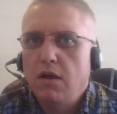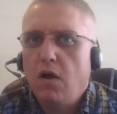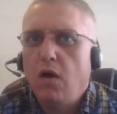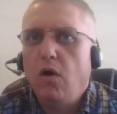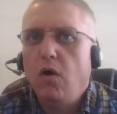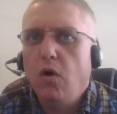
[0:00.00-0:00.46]

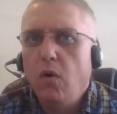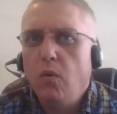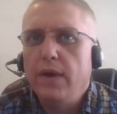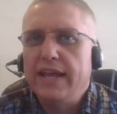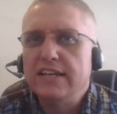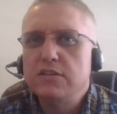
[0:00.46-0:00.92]

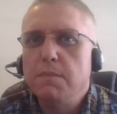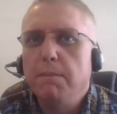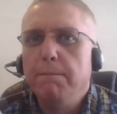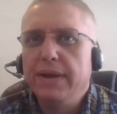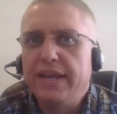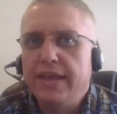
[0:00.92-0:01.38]
always
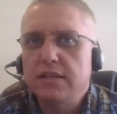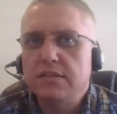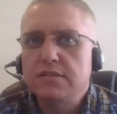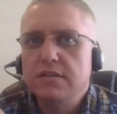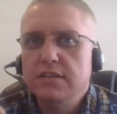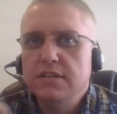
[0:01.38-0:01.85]

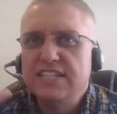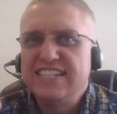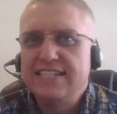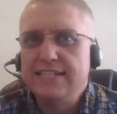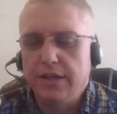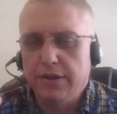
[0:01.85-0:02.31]
begets
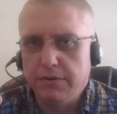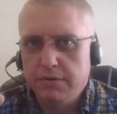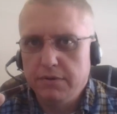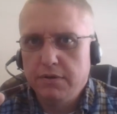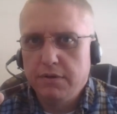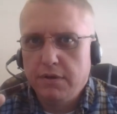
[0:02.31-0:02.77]
sin.
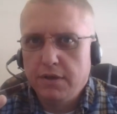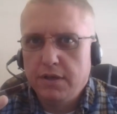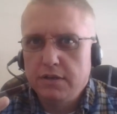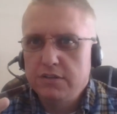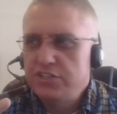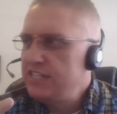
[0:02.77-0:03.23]

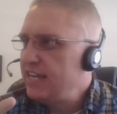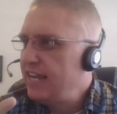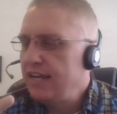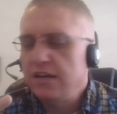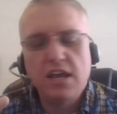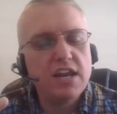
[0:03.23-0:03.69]

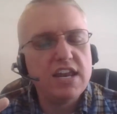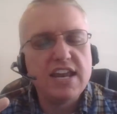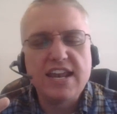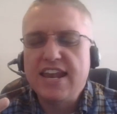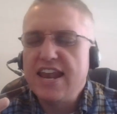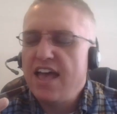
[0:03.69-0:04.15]
sin
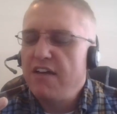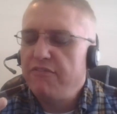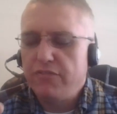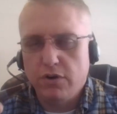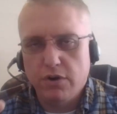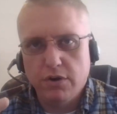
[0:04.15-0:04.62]

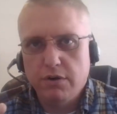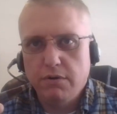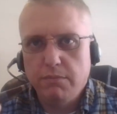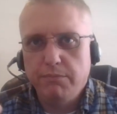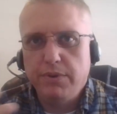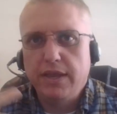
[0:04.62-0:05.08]
never
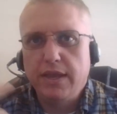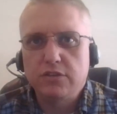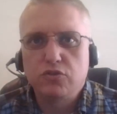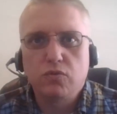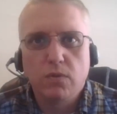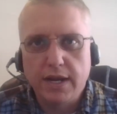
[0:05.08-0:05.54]

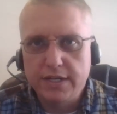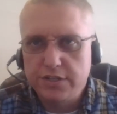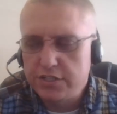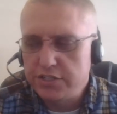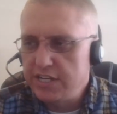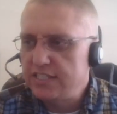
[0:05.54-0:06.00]
begets
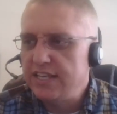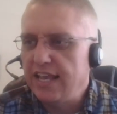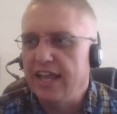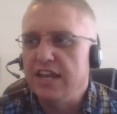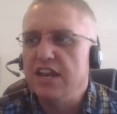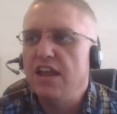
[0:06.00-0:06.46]
righteousness.
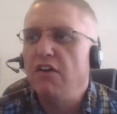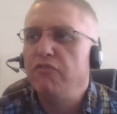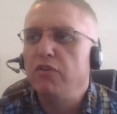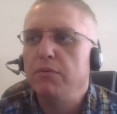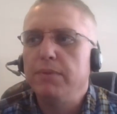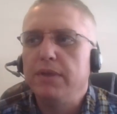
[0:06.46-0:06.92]
It
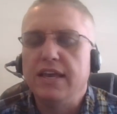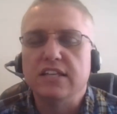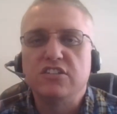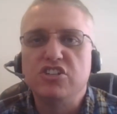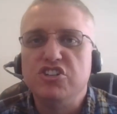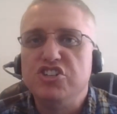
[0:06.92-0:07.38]
never
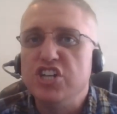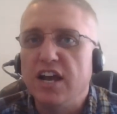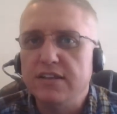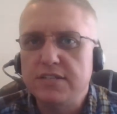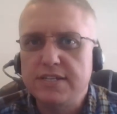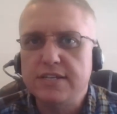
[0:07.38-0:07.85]
begets
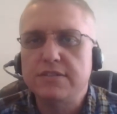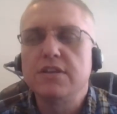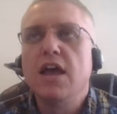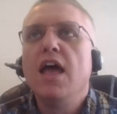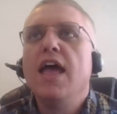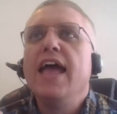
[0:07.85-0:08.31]
justice.
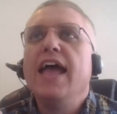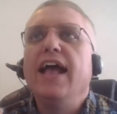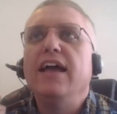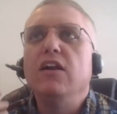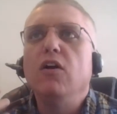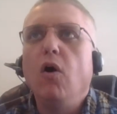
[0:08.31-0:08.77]

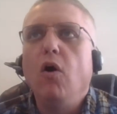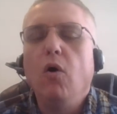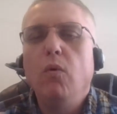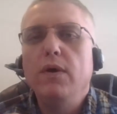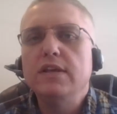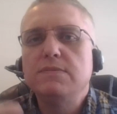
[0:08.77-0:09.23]
It
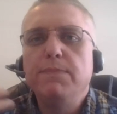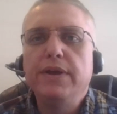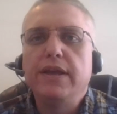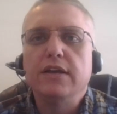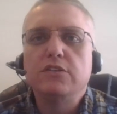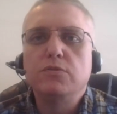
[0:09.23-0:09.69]
always
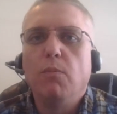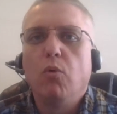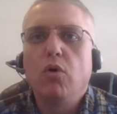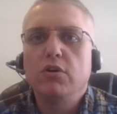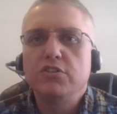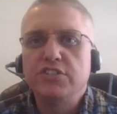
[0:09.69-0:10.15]
begets
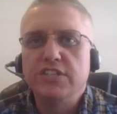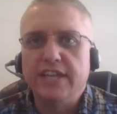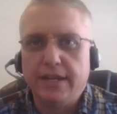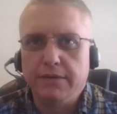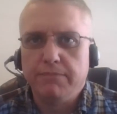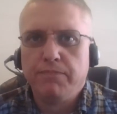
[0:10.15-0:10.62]
more
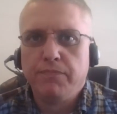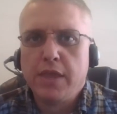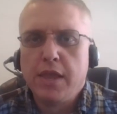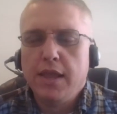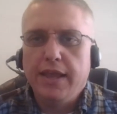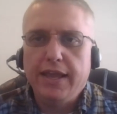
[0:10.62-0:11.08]
sin.
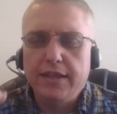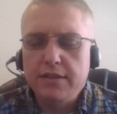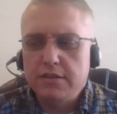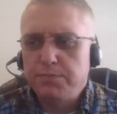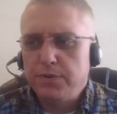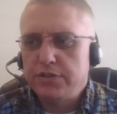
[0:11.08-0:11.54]
In
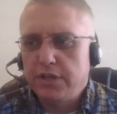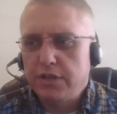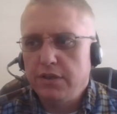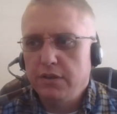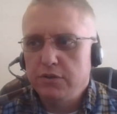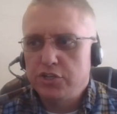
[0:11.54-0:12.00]
this
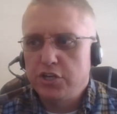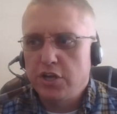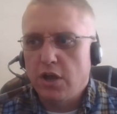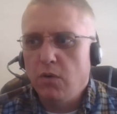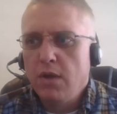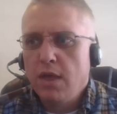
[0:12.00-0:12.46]
particular
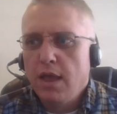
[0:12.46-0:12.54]
show,